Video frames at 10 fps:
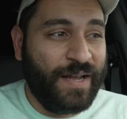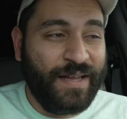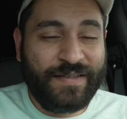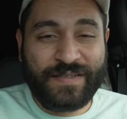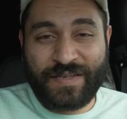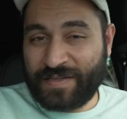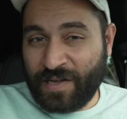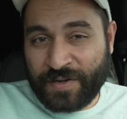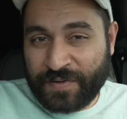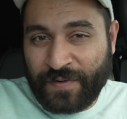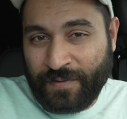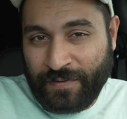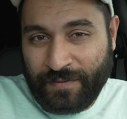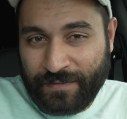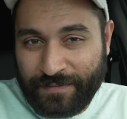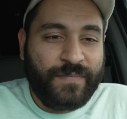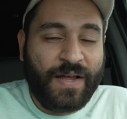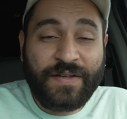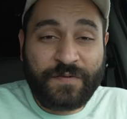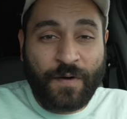I guess it's a sluggish phone. Now,
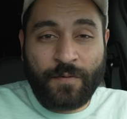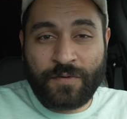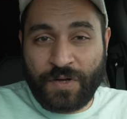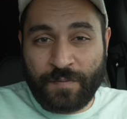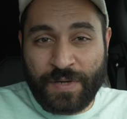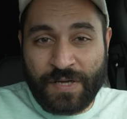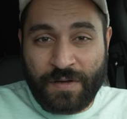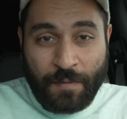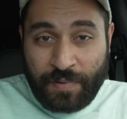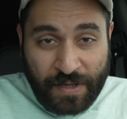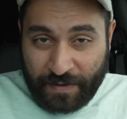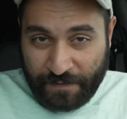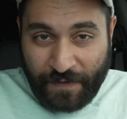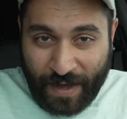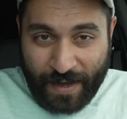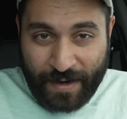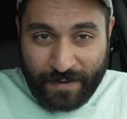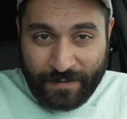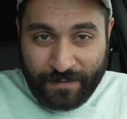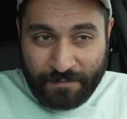this phone could be completely
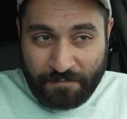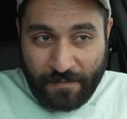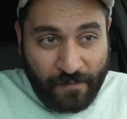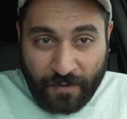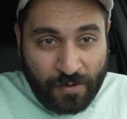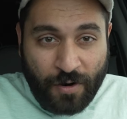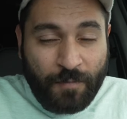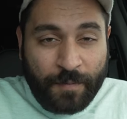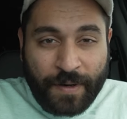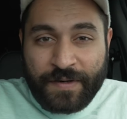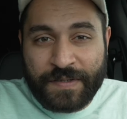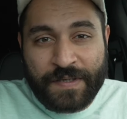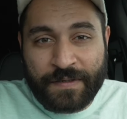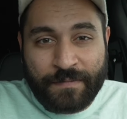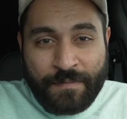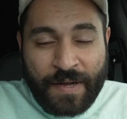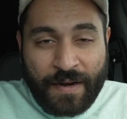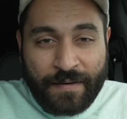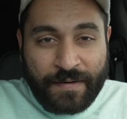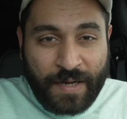fine for a normal person, but
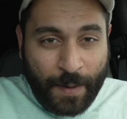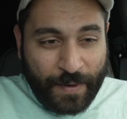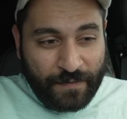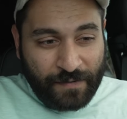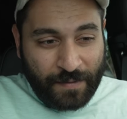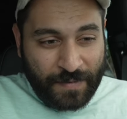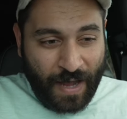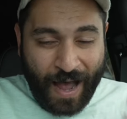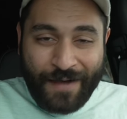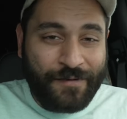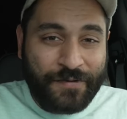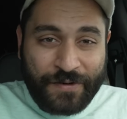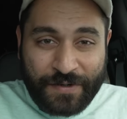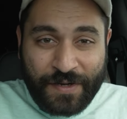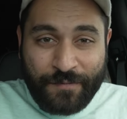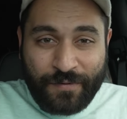coming from the iPhone 13